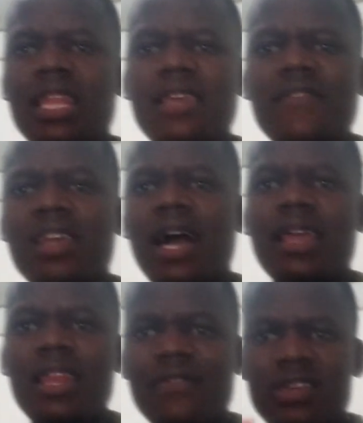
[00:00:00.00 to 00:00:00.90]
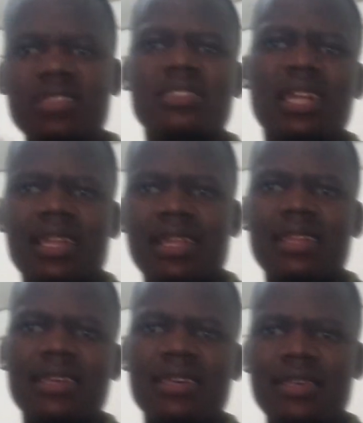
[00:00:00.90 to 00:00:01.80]
living, high living standard,
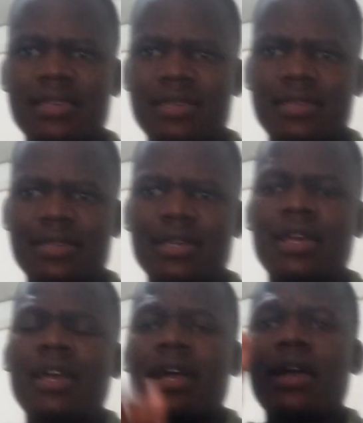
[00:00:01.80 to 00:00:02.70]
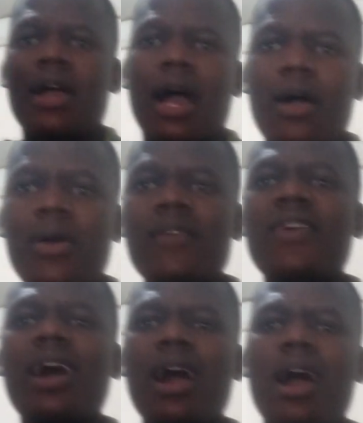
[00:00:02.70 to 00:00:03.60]

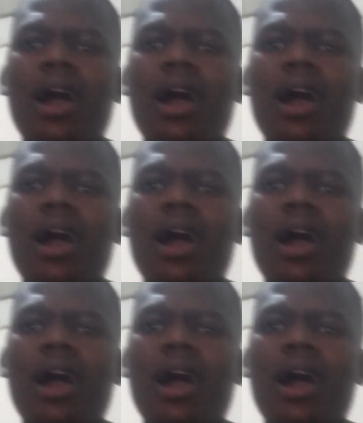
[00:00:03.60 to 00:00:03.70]
however